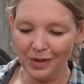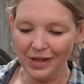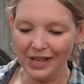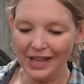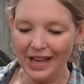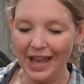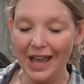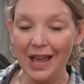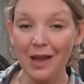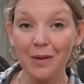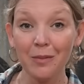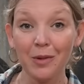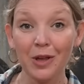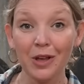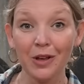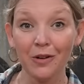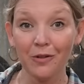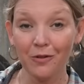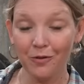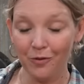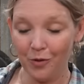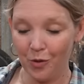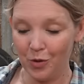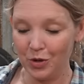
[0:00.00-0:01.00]
be
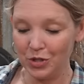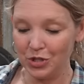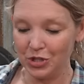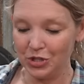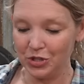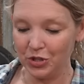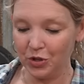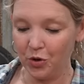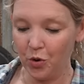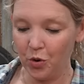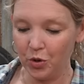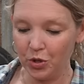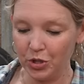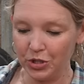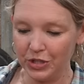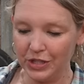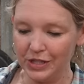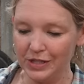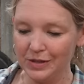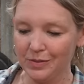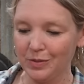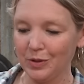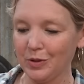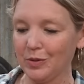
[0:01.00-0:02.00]
aiming for just a quarter
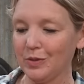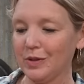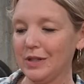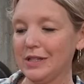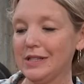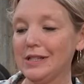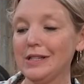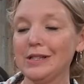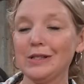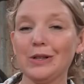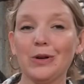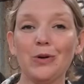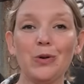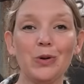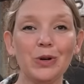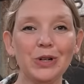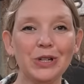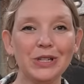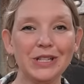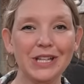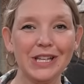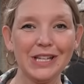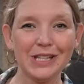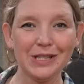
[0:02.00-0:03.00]
teaspoon. This is a
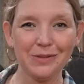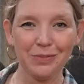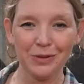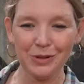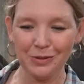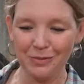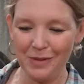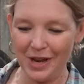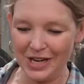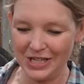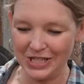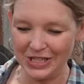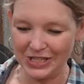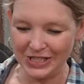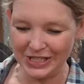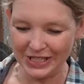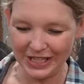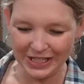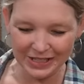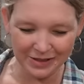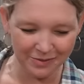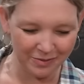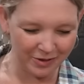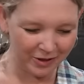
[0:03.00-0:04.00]
quarter teaspoon measure, so
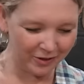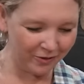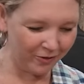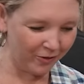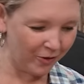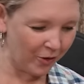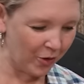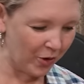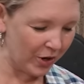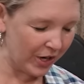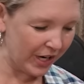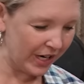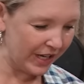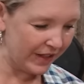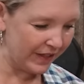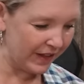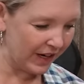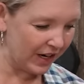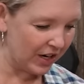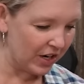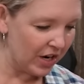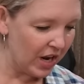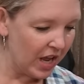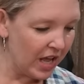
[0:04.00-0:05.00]
I had to put 4 in
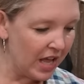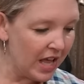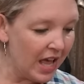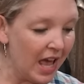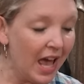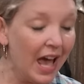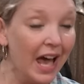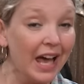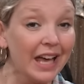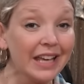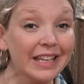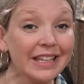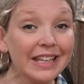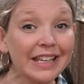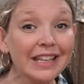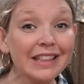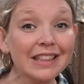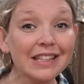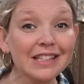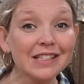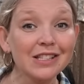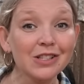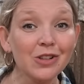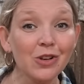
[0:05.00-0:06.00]
there.
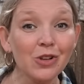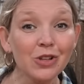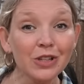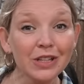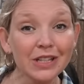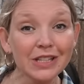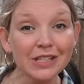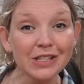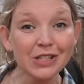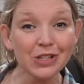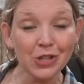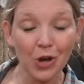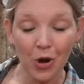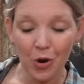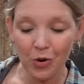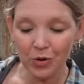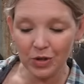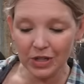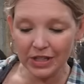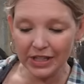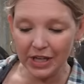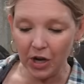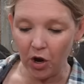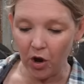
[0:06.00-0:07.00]
Again, the salt is
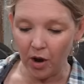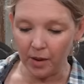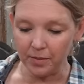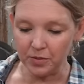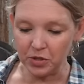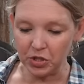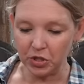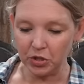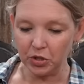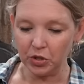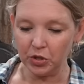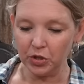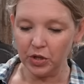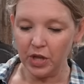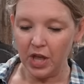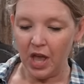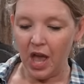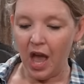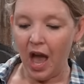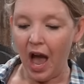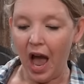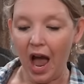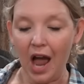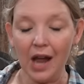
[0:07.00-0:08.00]
totally optional.
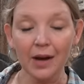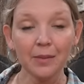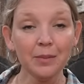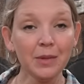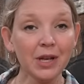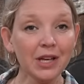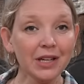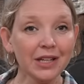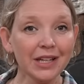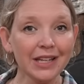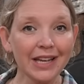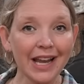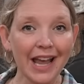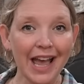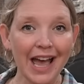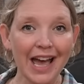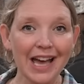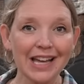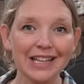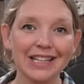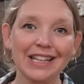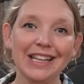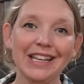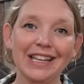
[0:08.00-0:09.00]
I'm not gonna
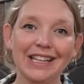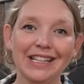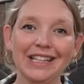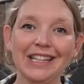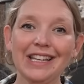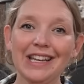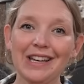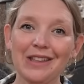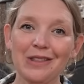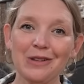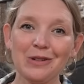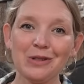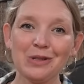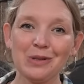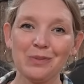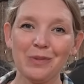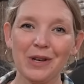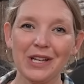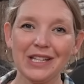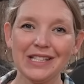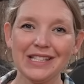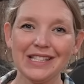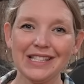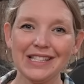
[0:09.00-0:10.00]
add any other
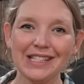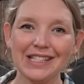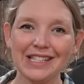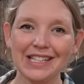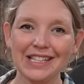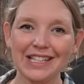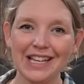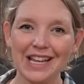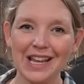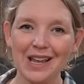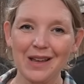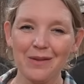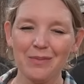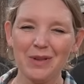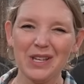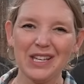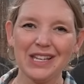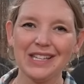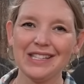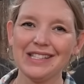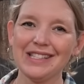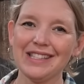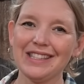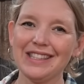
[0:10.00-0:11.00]
spices today
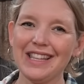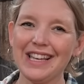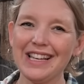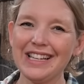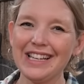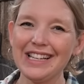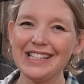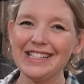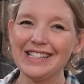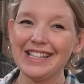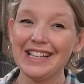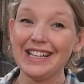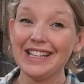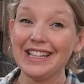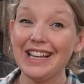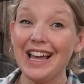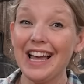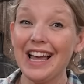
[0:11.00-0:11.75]
because, like I said,